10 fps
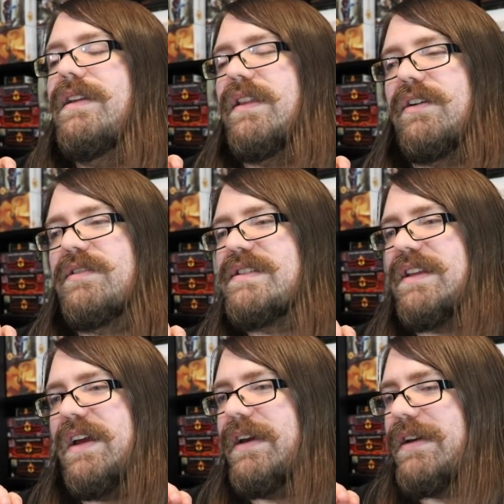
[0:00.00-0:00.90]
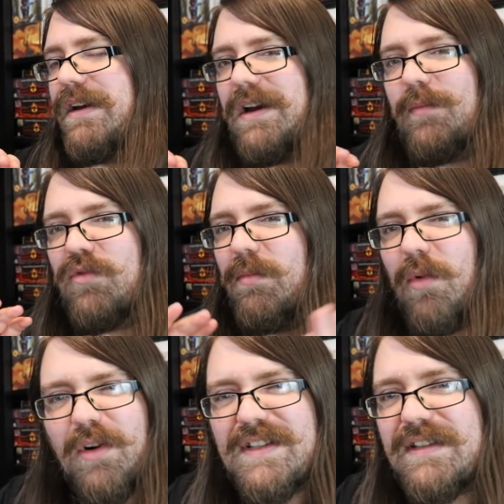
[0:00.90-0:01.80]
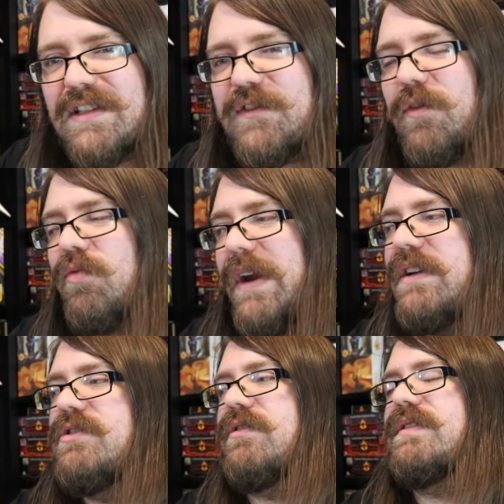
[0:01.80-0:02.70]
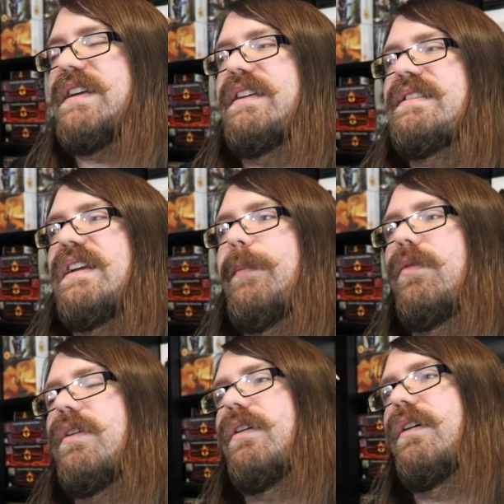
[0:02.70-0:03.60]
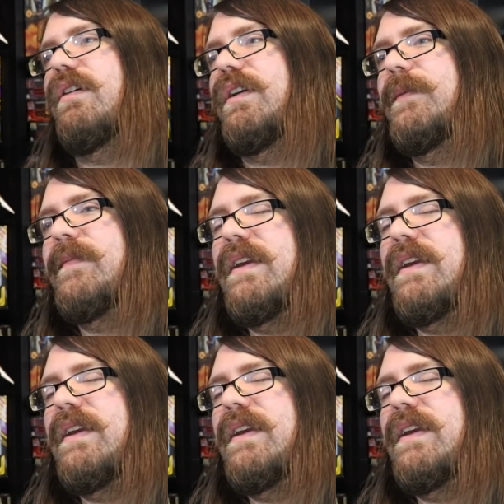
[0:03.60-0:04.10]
There's like um, Remorseless for Rangers, a staple card.